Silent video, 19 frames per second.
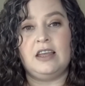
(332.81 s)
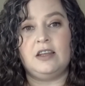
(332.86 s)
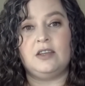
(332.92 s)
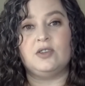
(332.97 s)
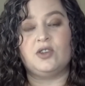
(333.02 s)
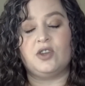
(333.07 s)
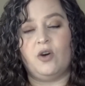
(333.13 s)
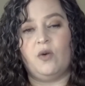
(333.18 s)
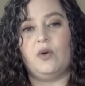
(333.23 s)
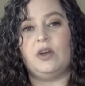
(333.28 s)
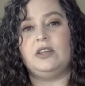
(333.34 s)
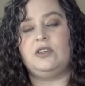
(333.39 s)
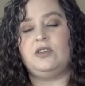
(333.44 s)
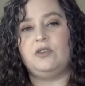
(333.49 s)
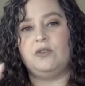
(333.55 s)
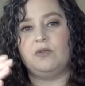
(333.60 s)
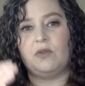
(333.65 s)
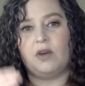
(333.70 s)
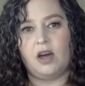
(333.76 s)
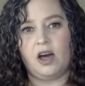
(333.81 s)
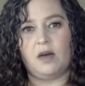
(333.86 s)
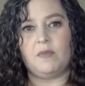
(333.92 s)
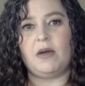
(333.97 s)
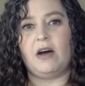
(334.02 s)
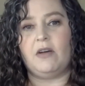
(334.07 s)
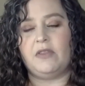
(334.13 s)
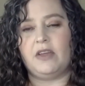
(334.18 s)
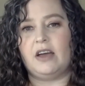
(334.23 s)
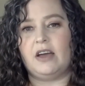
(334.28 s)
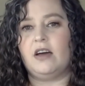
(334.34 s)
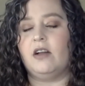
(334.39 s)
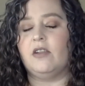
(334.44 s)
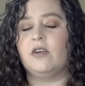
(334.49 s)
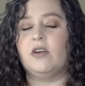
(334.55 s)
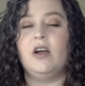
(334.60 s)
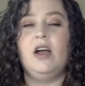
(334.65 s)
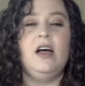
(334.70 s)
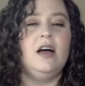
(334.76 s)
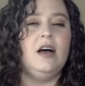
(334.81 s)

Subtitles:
is going to come out that color.